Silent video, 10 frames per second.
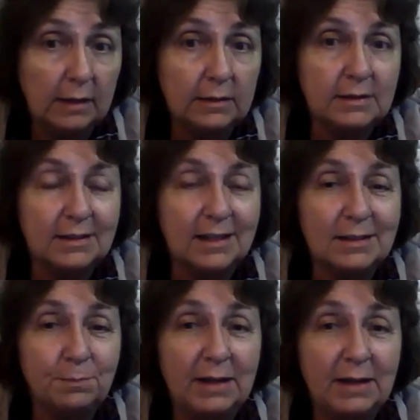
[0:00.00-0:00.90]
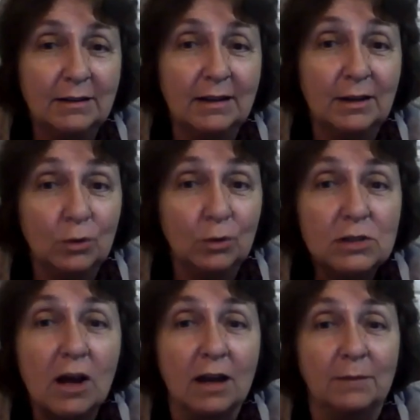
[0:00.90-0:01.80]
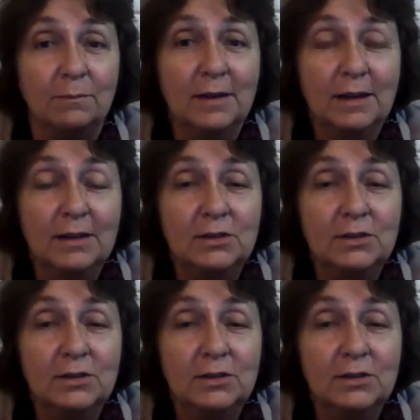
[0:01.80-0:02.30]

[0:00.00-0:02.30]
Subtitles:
And it's been a good time